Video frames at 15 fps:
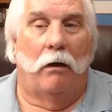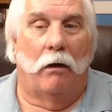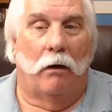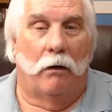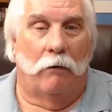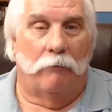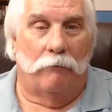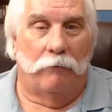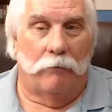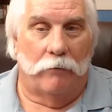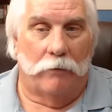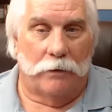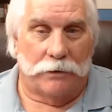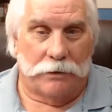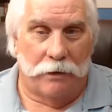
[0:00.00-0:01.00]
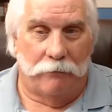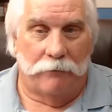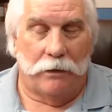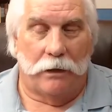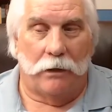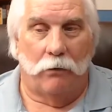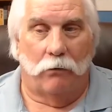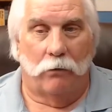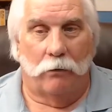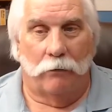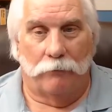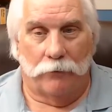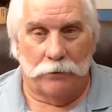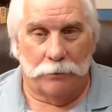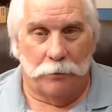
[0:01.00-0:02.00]
of the 70 or
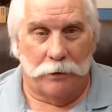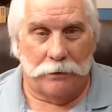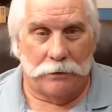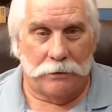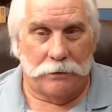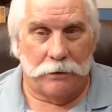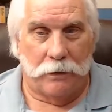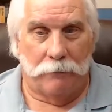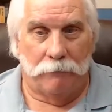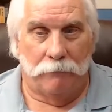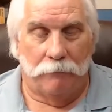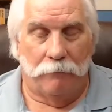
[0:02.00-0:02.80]
the first presidency.